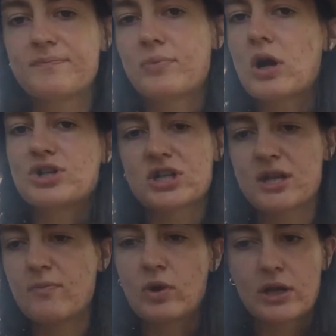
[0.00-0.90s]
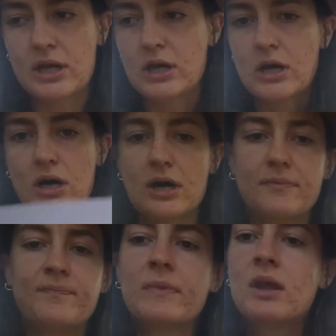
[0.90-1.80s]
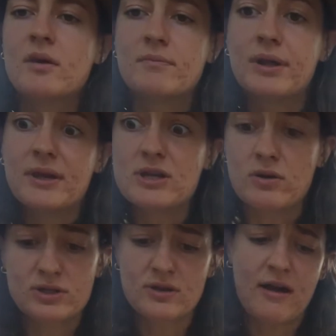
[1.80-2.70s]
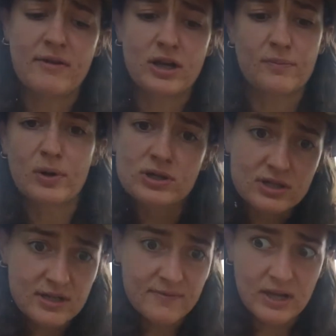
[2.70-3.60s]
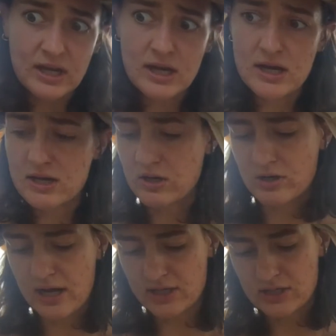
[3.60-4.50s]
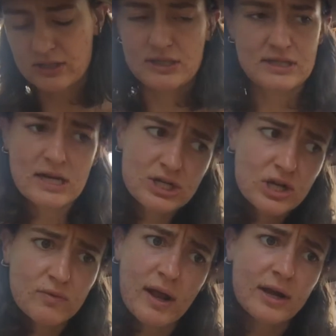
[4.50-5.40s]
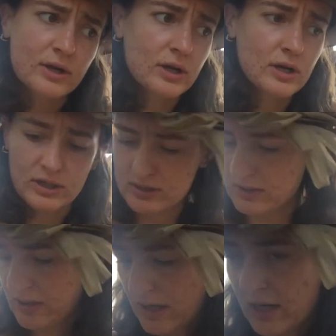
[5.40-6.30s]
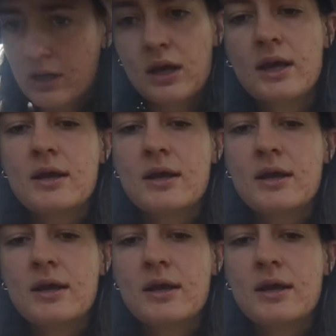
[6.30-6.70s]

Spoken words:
projects I'm working on, but then you also have, like, your birth certificate, your nationalization records, like,